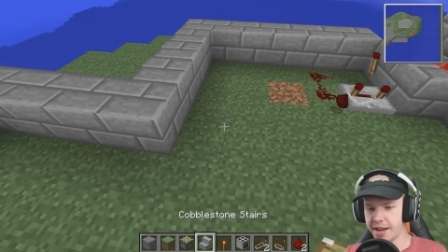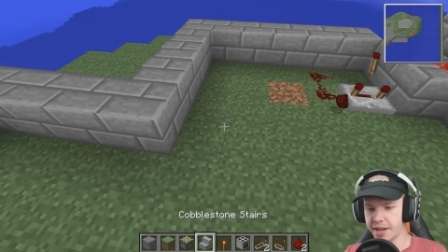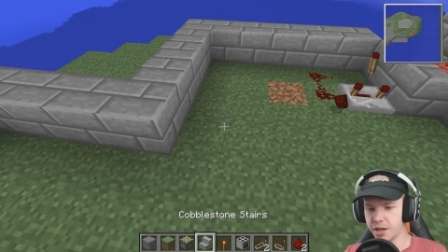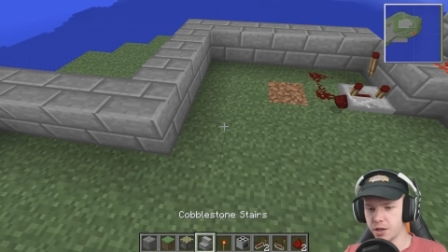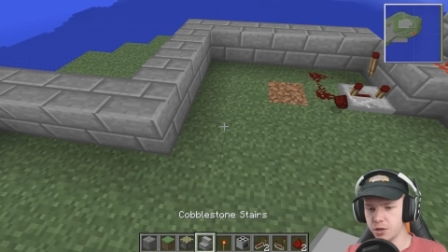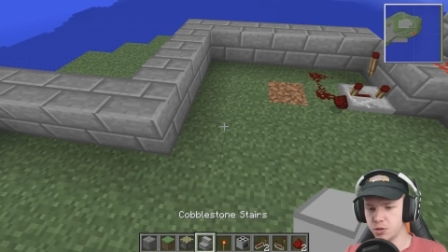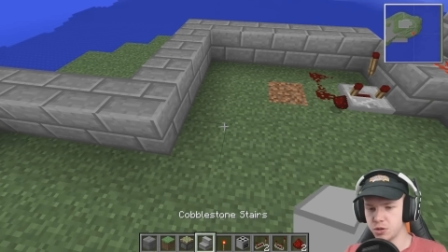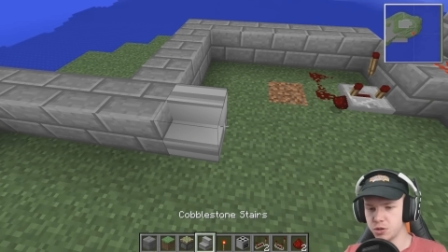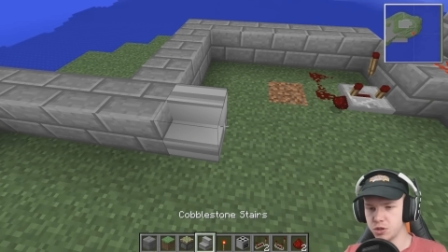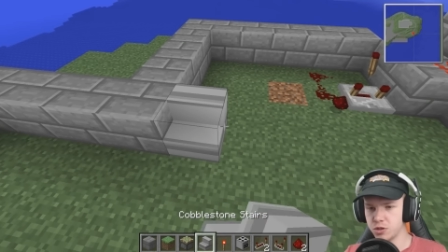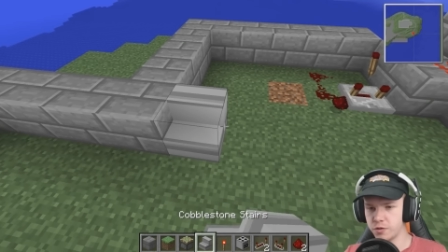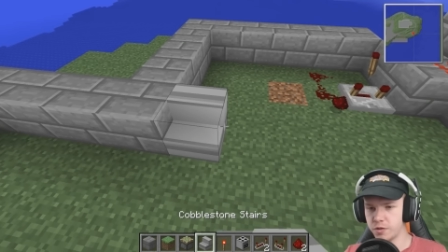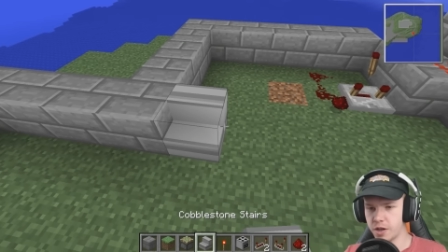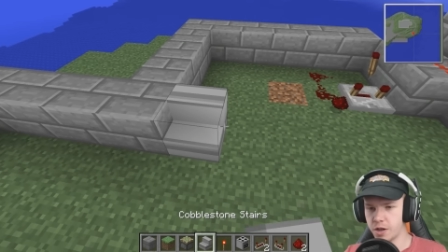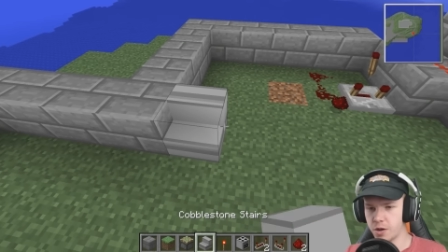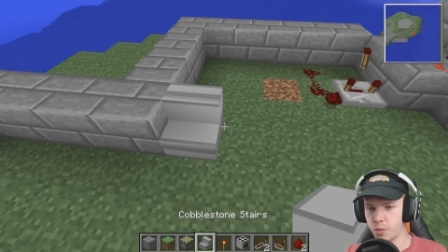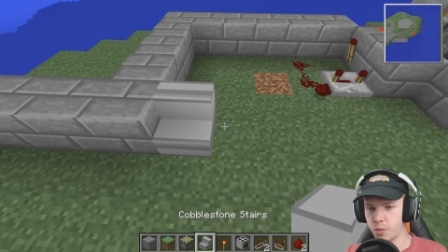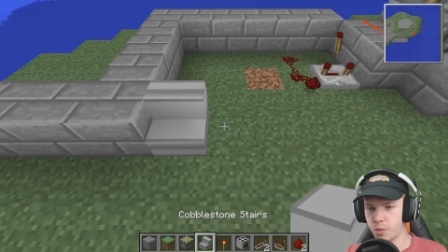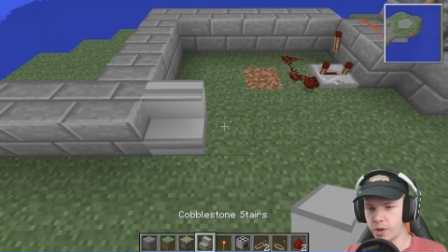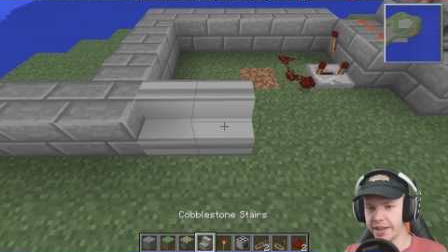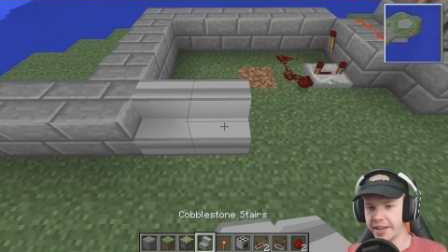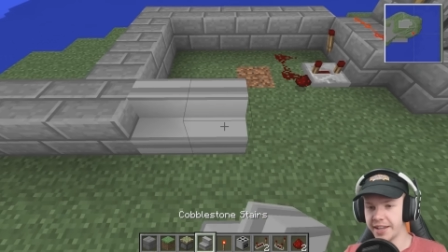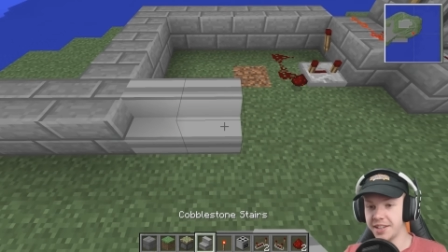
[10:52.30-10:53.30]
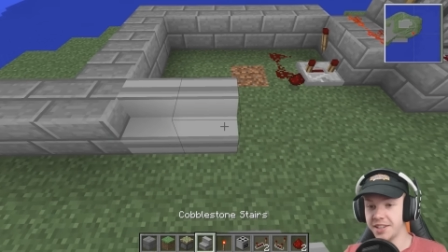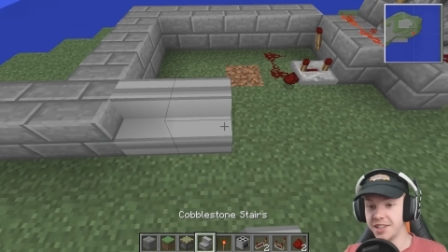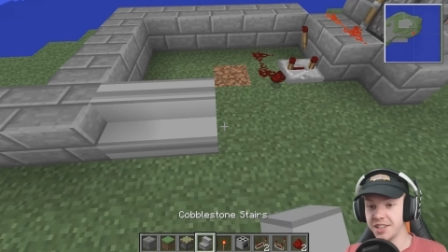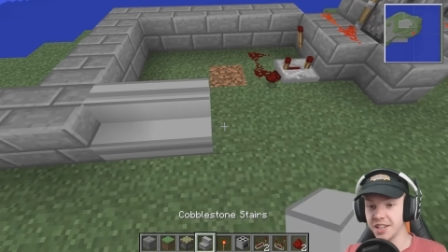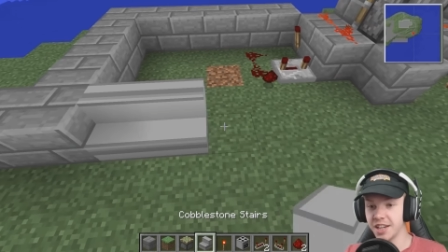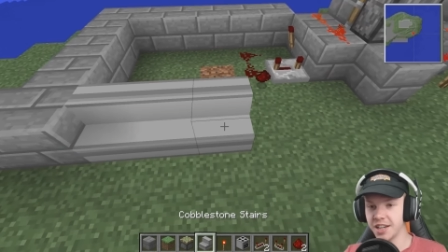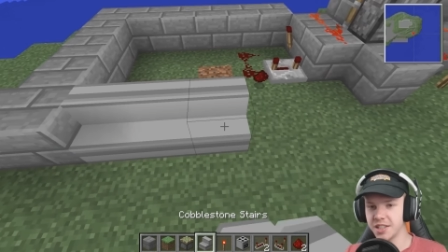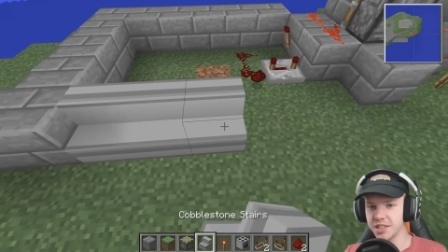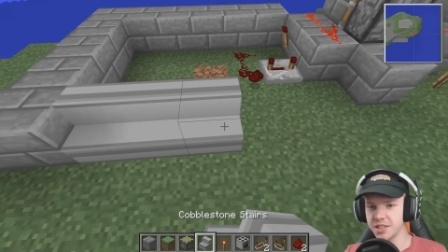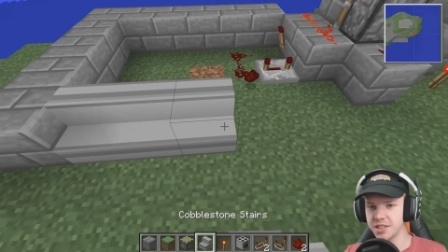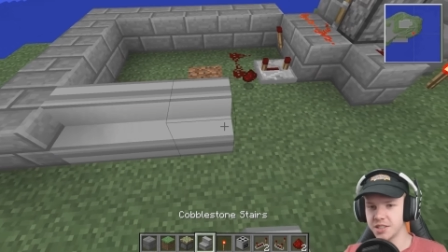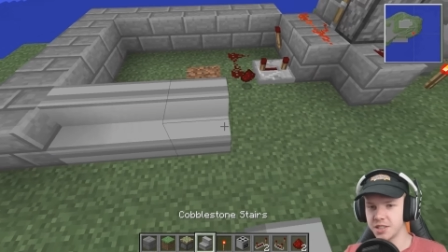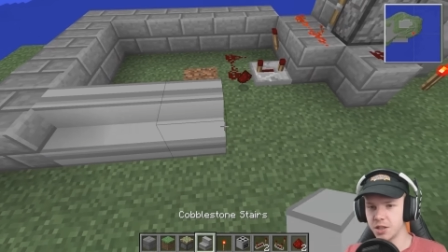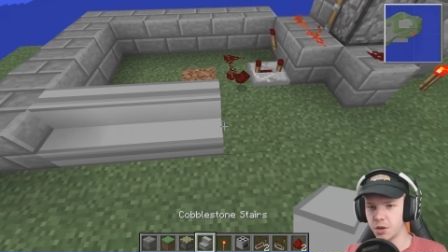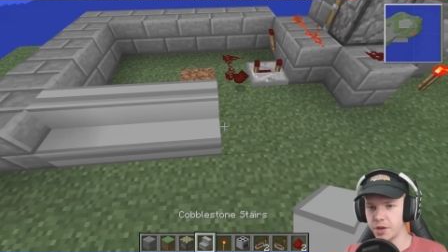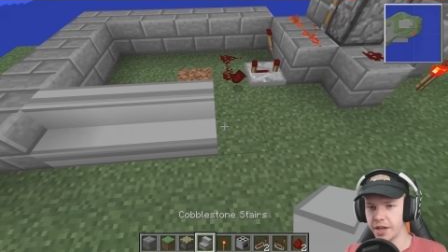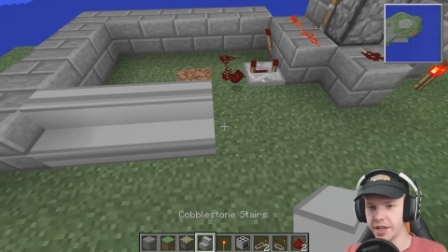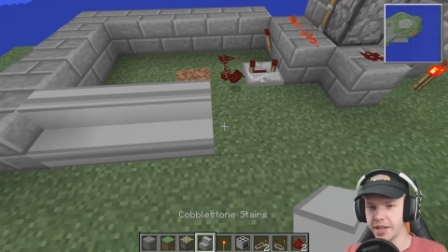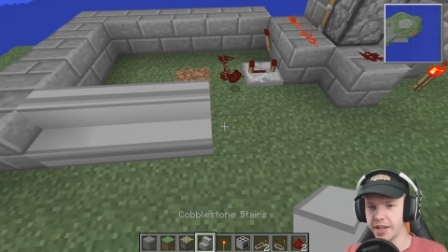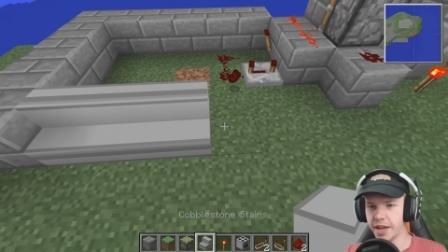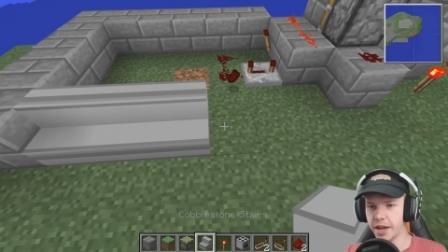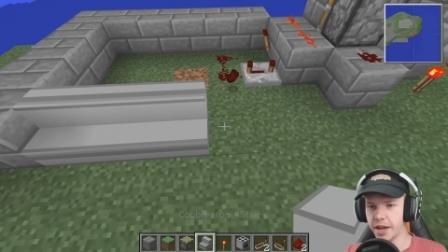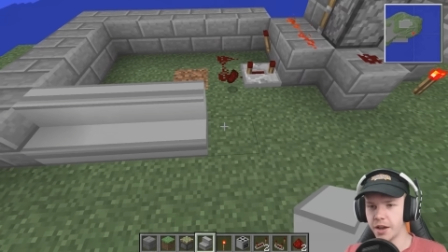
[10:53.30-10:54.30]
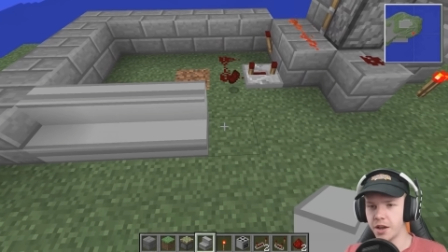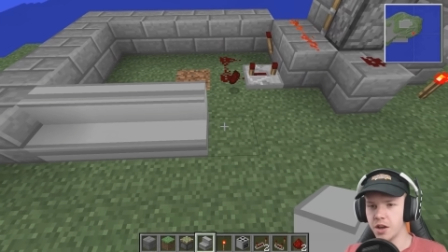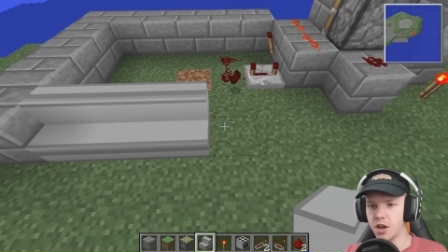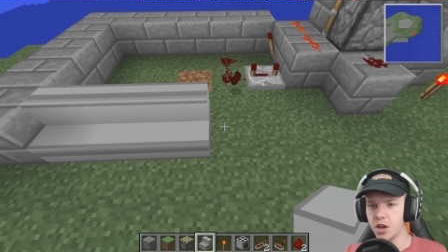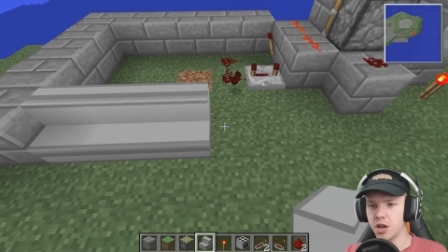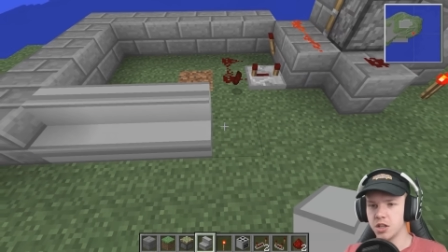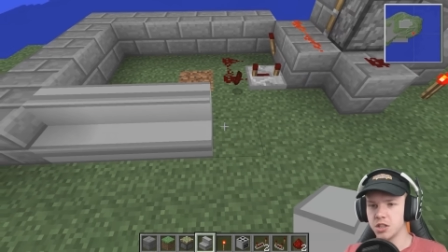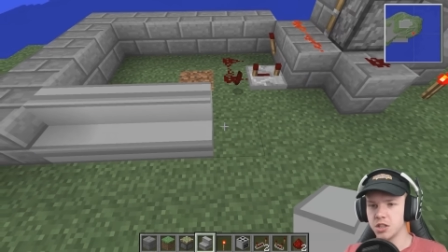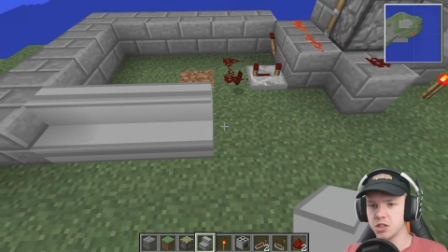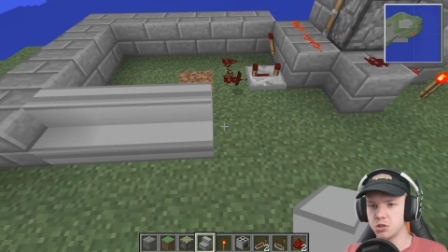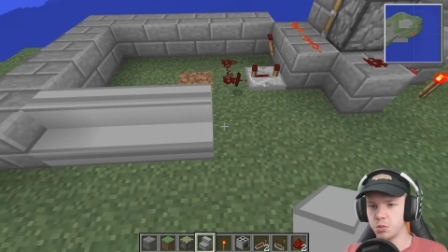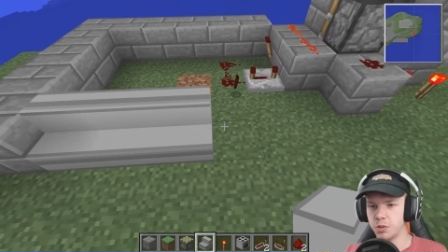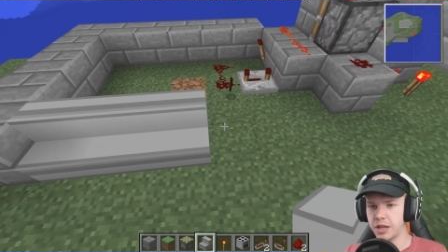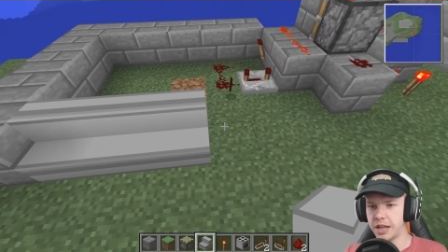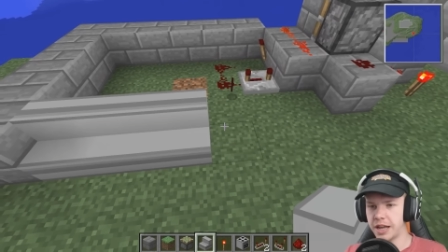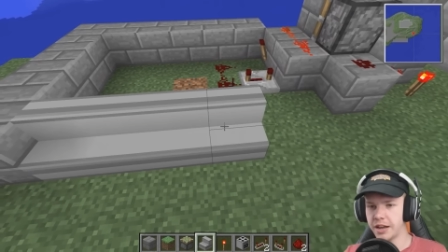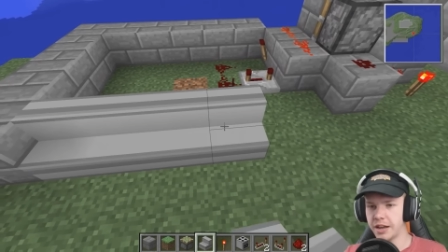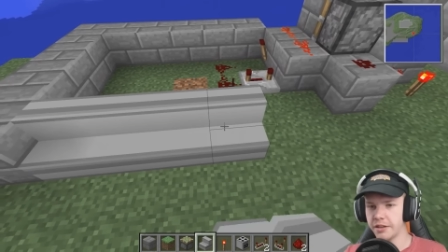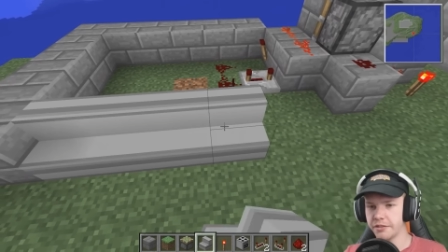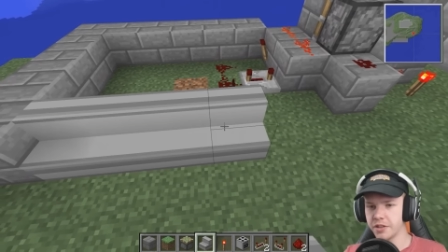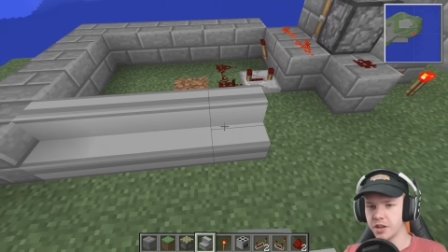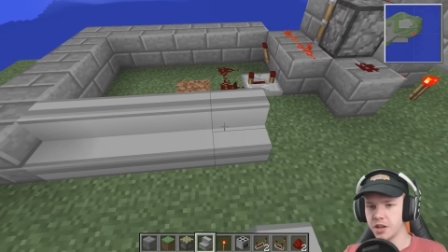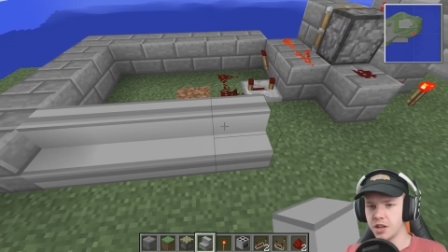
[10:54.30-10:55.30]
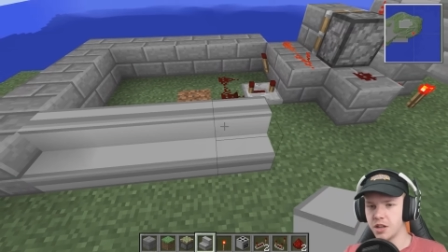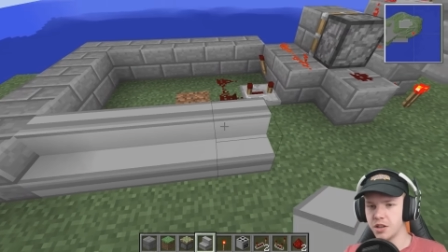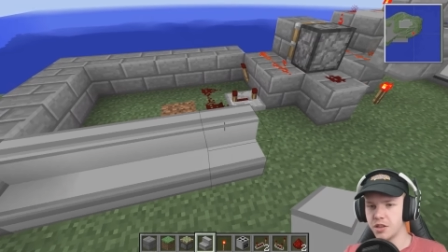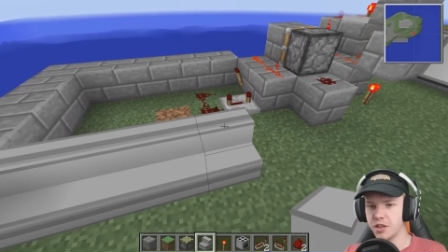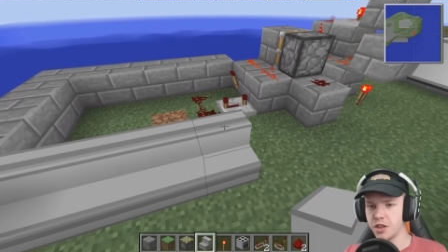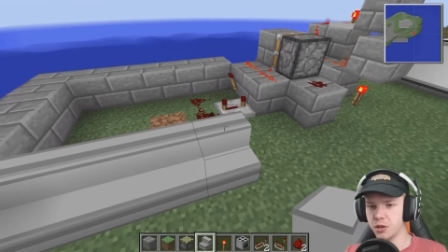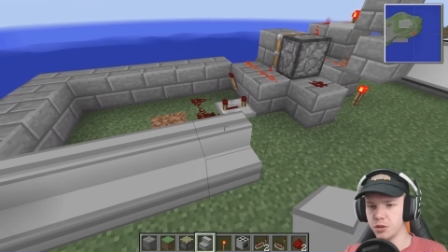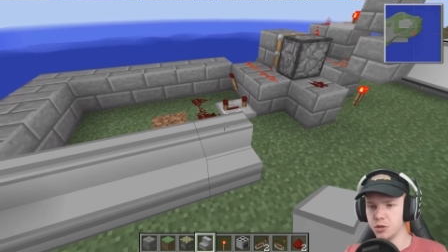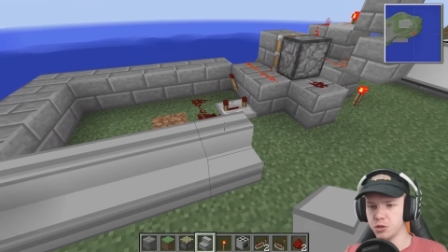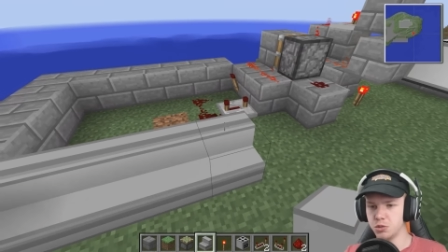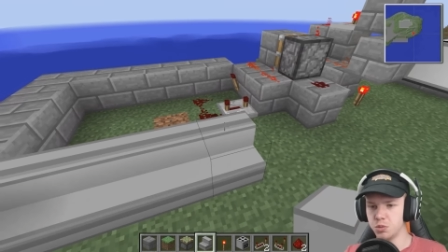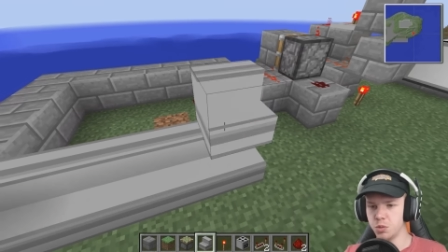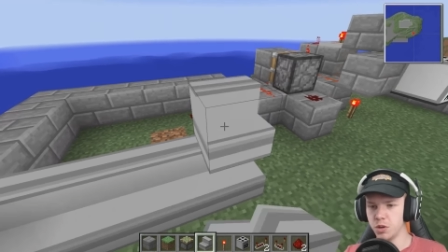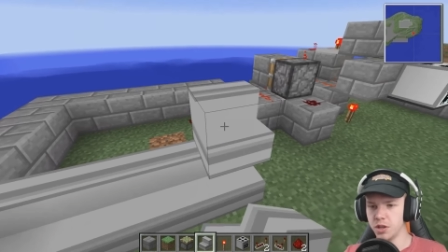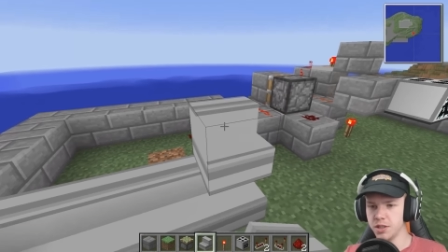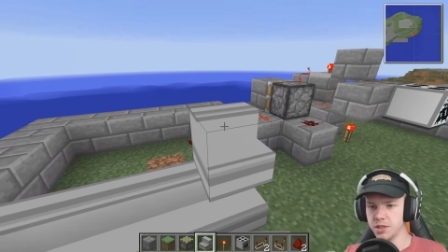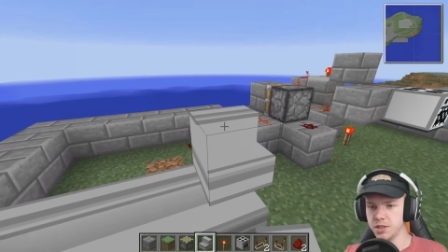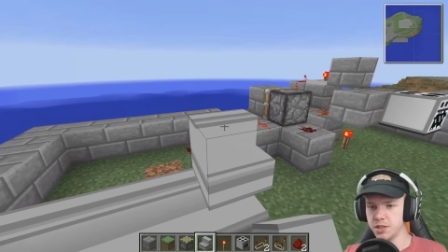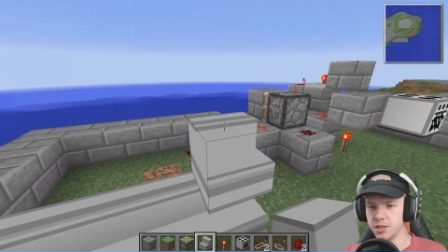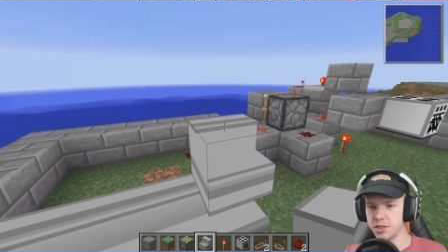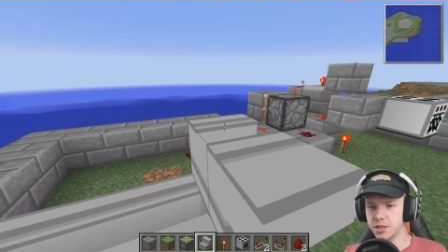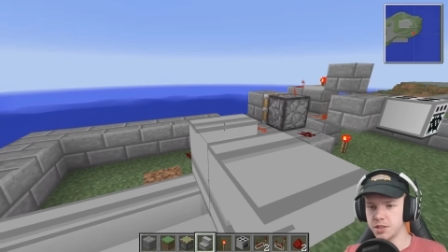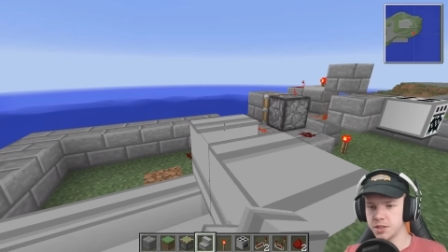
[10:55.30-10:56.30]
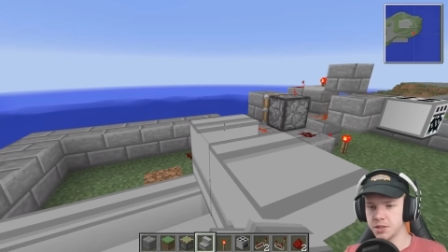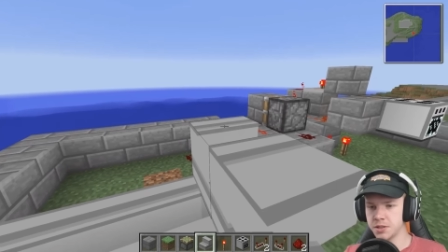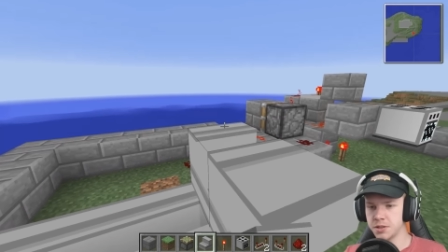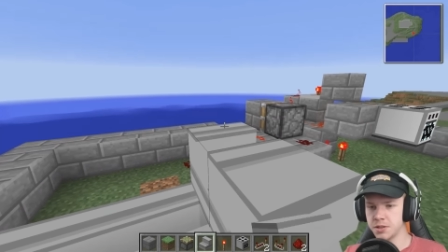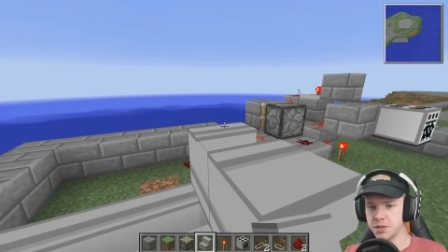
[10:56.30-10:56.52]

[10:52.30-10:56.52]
goes the right way. It does. Okay, yeah. So we'll have those ones.